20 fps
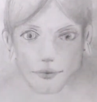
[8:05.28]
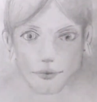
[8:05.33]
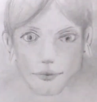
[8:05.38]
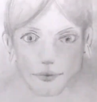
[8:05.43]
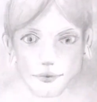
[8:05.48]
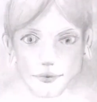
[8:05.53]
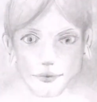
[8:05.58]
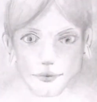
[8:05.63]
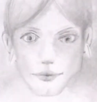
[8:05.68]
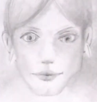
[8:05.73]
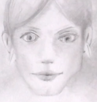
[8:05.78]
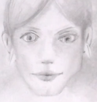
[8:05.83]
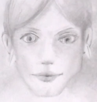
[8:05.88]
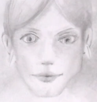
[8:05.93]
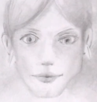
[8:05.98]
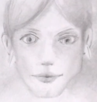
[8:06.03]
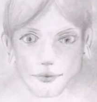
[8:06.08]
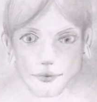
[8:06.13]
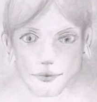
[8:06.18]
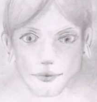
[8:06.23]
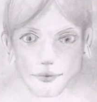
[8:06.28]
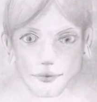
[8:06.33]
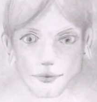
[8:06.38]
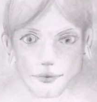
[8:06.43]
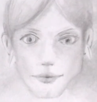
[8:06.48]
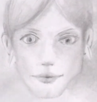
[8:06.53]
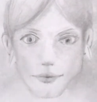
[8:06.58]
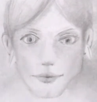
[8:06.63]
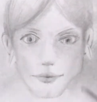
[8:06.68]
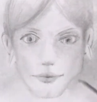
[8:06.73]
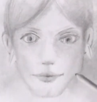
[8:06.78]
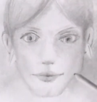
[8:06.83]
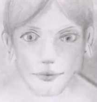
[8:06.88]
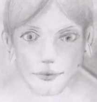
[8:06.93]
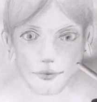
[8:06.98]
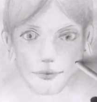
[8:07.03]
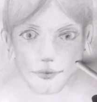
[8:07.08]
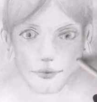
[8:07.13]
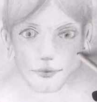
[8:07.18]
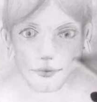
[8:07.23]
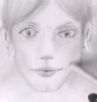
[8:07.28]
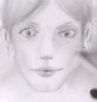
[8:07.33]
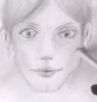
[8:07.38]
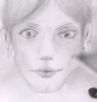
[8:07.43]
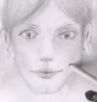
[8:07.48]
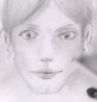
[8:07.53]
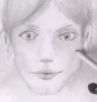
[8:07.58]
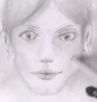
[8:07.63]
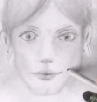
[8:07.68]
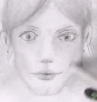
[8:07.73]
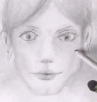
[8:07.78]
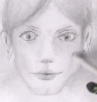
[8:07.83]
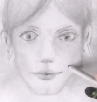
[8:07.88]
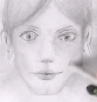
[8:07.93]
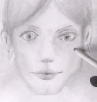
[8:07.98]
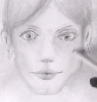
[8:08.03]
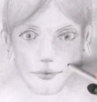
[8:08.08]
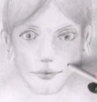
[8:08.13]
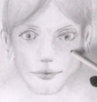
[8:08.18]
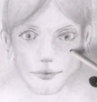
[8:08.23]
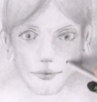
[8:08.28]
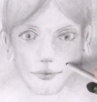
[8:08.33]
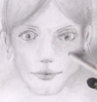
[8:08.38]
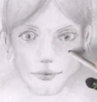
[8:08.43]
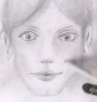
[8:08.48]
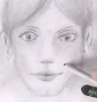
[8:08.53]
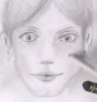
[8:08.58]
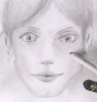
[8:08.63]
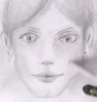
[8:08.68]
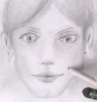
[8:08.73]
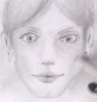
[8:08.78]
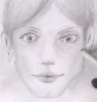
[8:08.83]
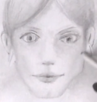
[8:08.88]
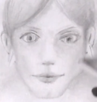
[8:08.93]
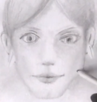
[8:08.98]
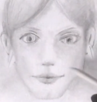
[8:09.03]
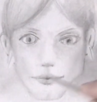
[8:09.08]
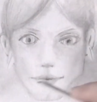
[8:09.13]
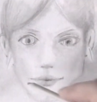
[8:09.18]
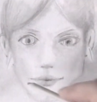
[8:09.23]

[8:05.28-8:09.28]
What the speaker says: different forms. Here's the cheeks here. See, look at that. Look at that. You